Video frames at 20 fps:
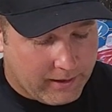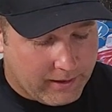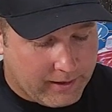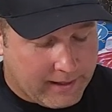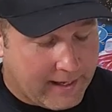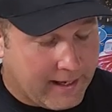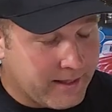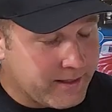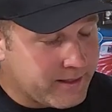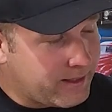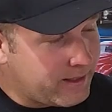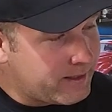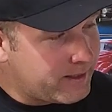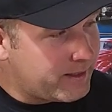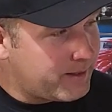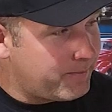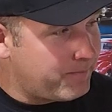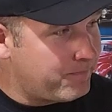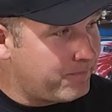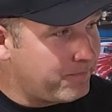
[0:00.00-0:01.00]

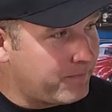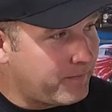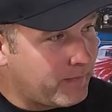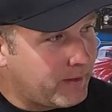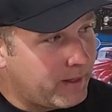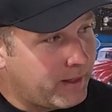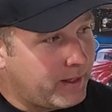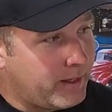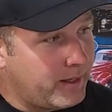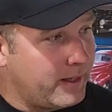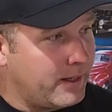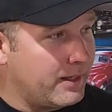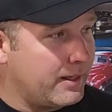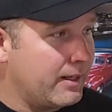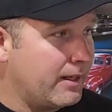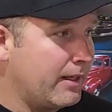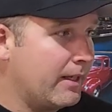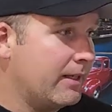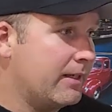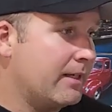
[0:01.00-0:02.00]
Gaskets.
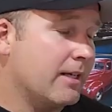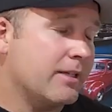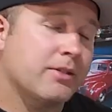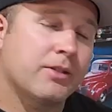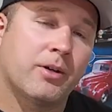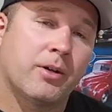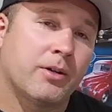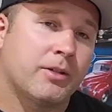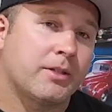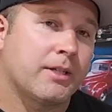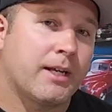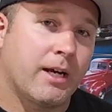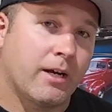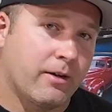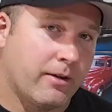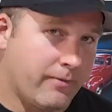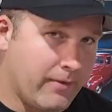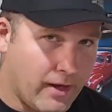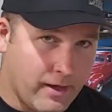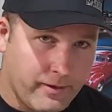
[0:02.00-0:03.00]
It doesn't hurt to
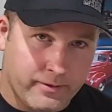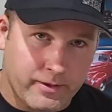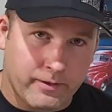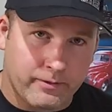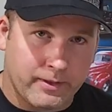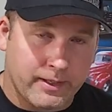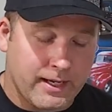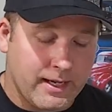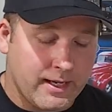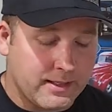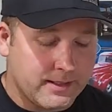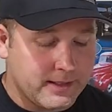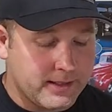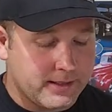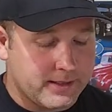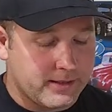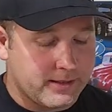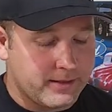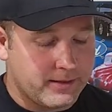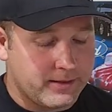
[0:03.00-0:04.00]
carry valve cover
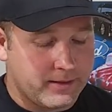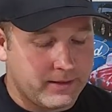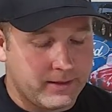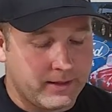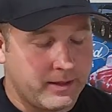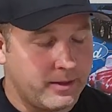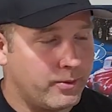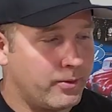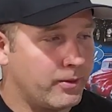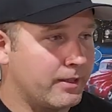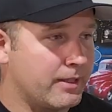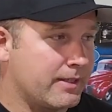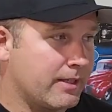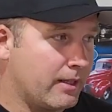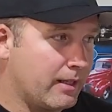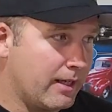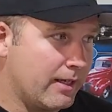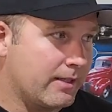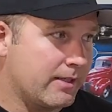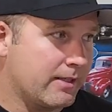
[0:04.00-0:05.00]
gaskets. I know on these
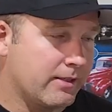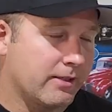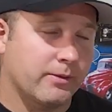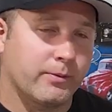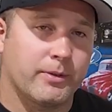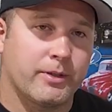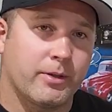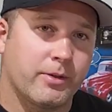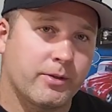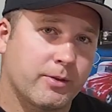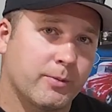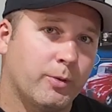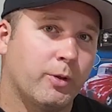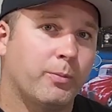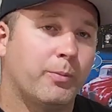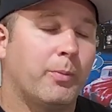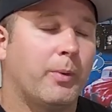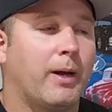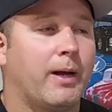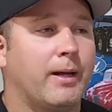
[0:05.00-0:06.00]
LSs they're
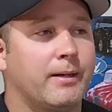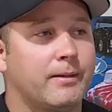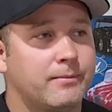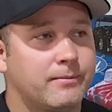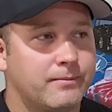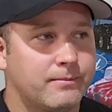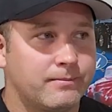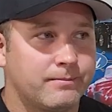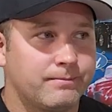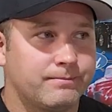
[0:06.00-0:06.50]
reusable, but